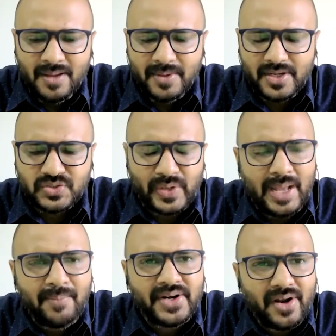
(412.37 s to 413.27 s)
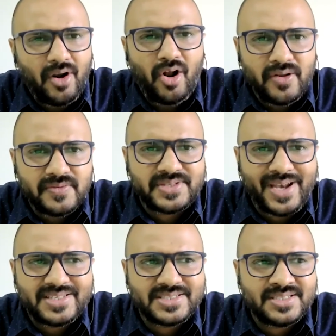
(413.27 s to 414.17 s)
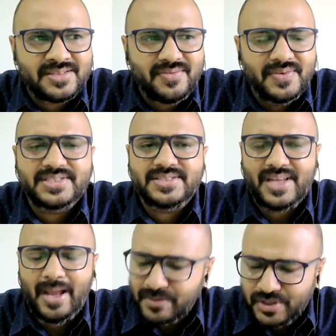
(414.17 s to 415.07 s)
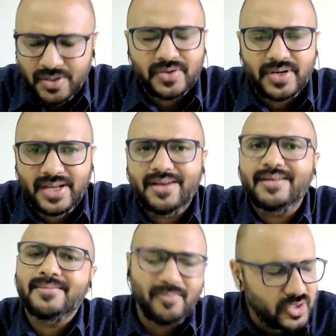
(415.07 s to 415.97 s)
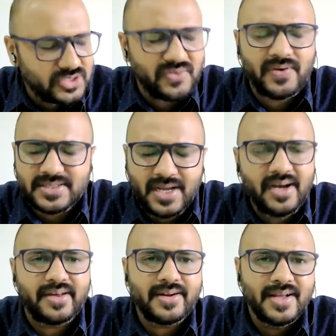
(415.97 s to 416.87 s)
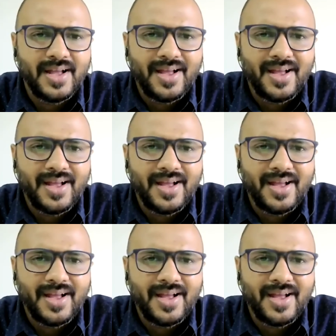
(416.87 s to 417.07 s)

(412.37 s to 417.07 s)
Because when I'm under a lot of stress, which I'm sure today most of us are,